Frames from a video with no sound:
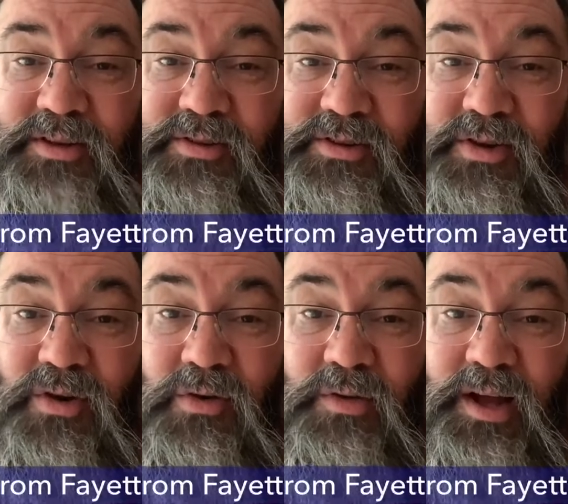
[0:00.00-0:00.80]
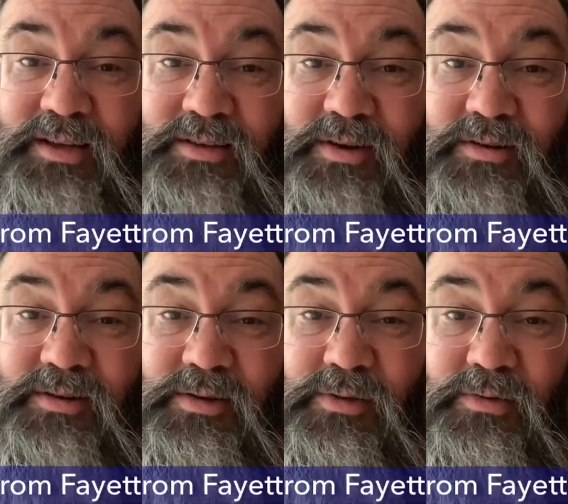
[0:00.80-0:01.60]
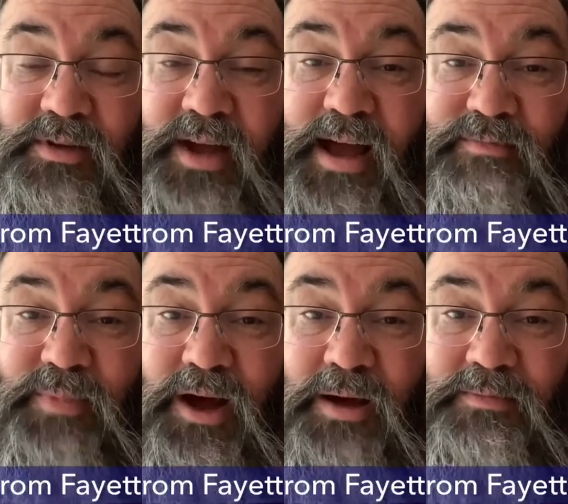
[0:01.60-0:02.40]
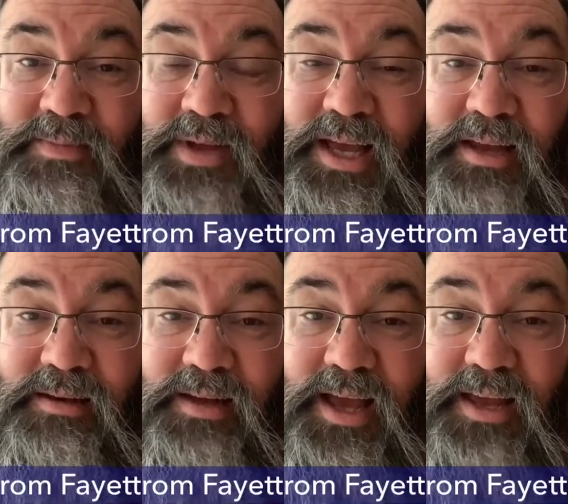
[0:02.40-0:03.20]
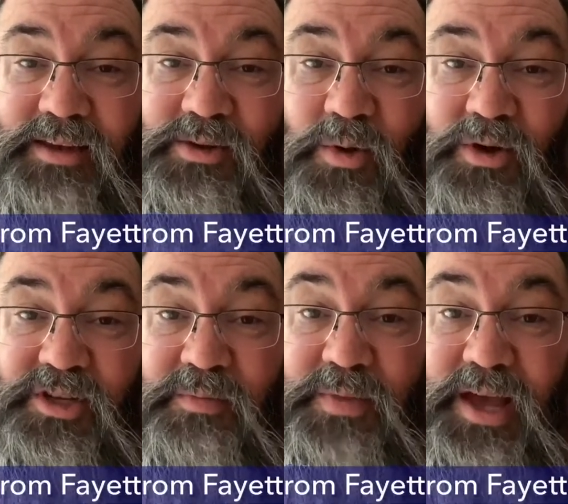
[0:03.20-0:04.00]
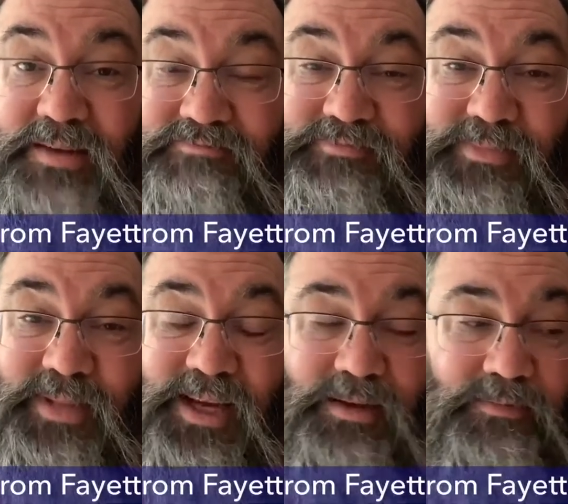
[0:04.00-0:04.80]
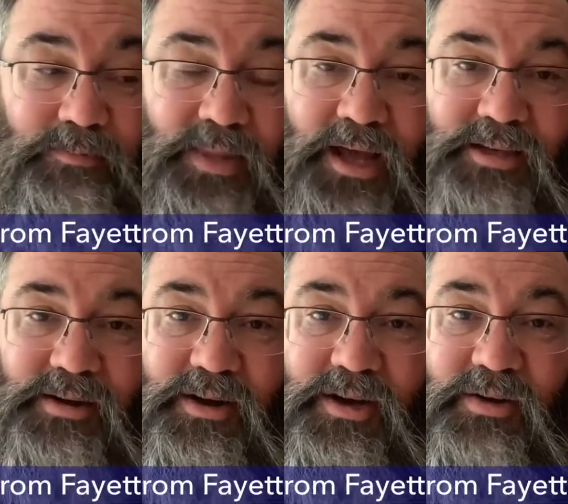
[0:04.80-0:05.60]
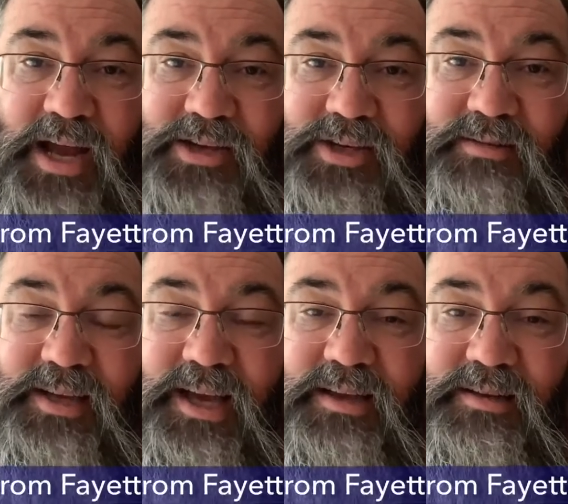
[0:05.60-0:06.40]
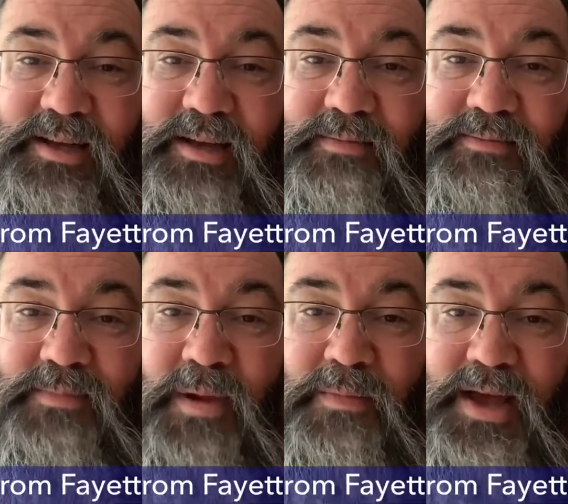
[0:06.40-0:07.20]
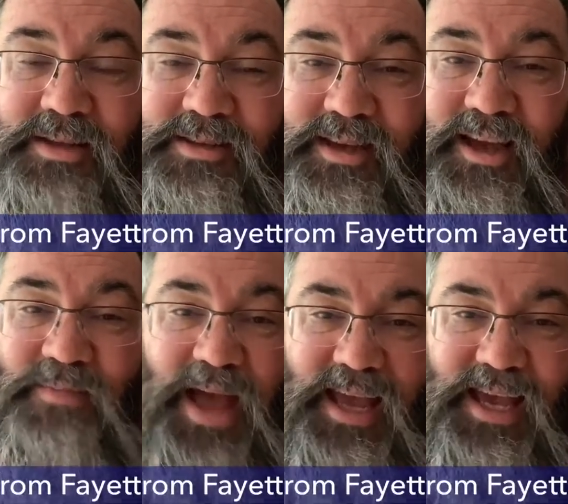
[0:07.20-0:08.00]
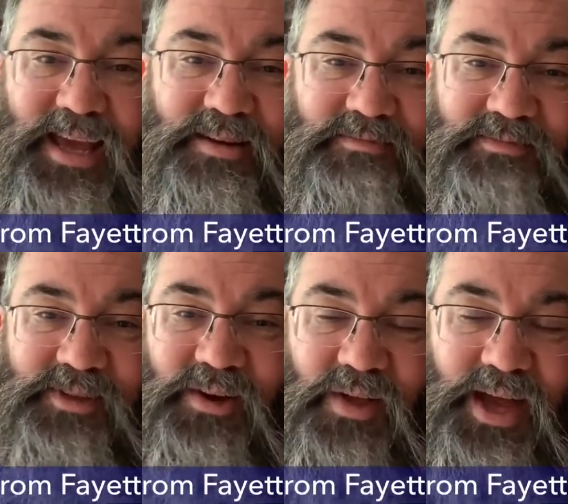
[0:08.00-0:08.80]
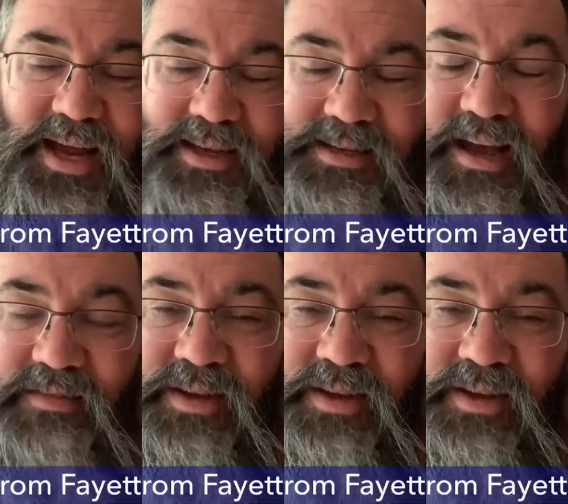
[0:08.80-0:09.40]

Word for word: or so, I start to dive bomb and head towards the bed um, I start crashing and uh, my meds kick back in and you know all that kind of stuff.